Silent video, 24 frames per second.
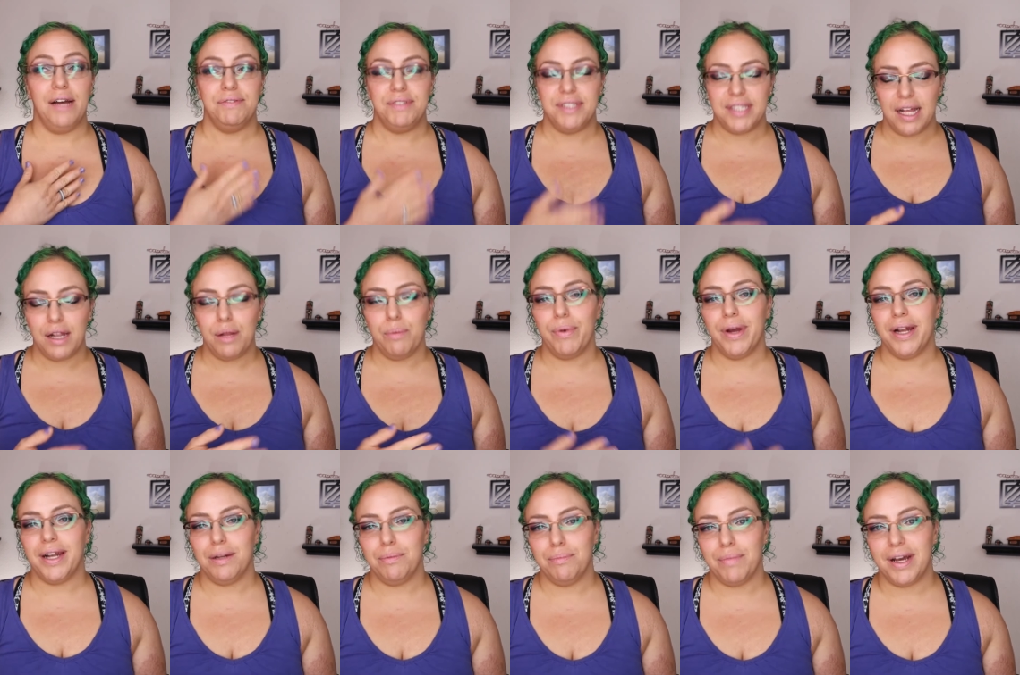I've
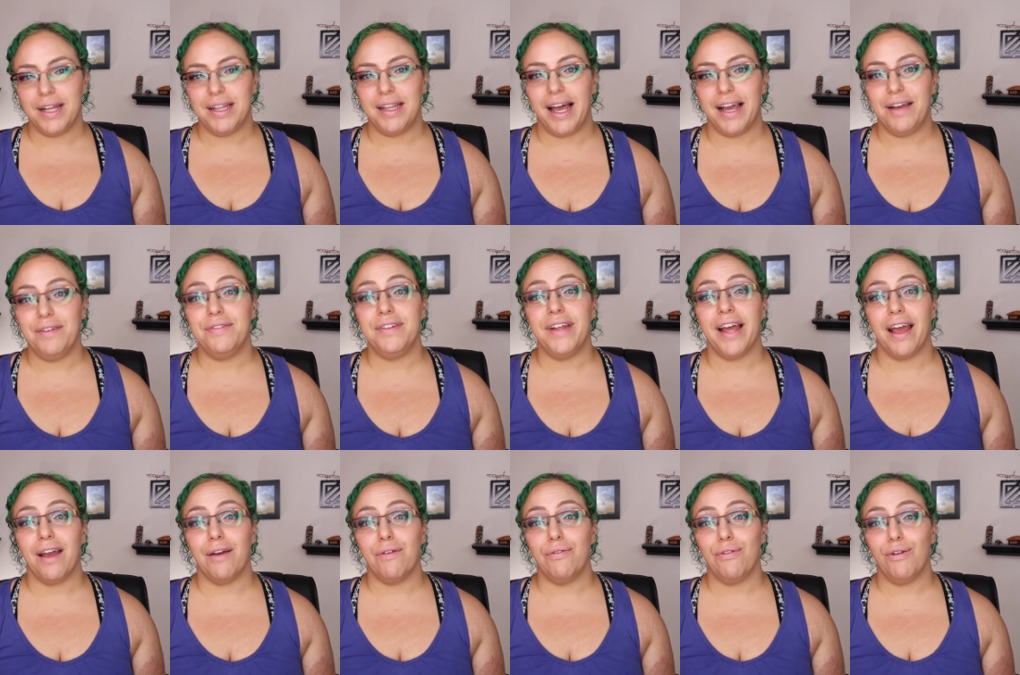celebrated my life
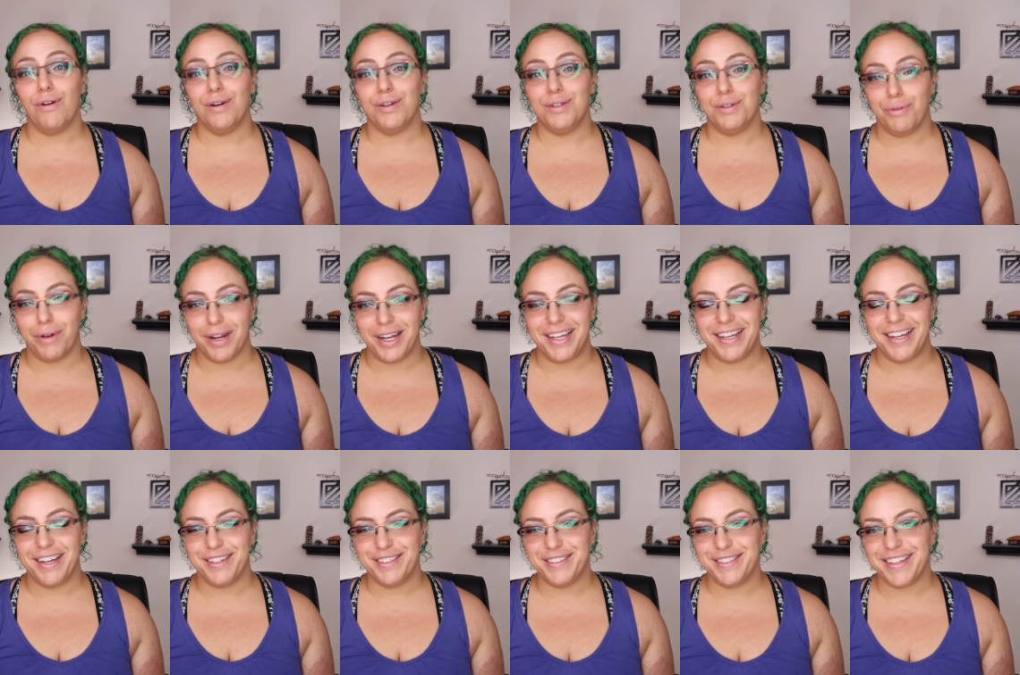day for 20
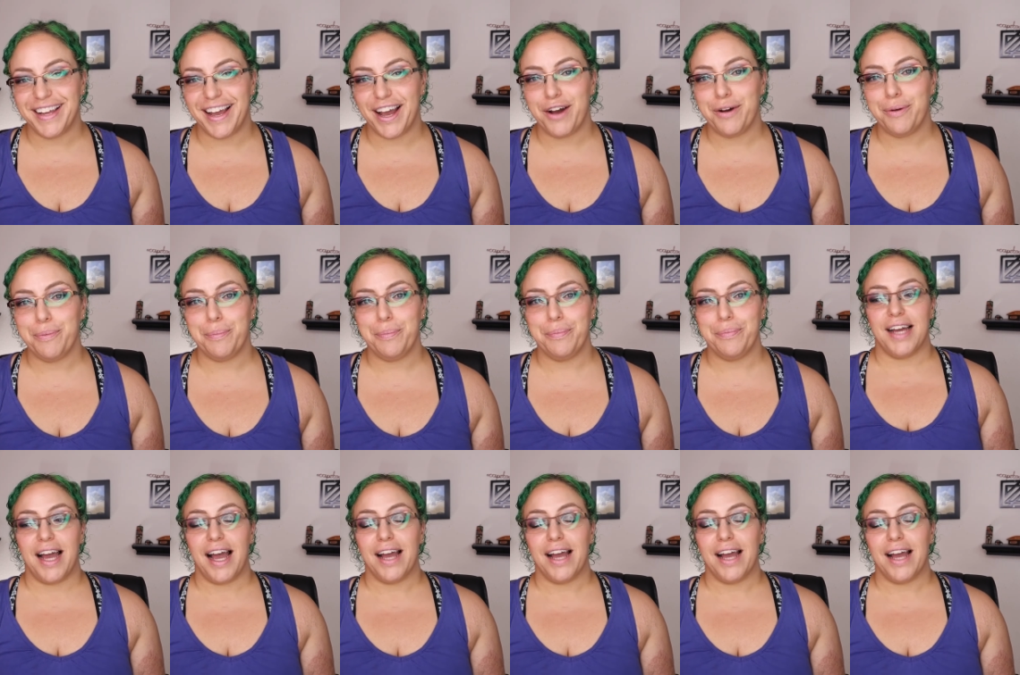years now.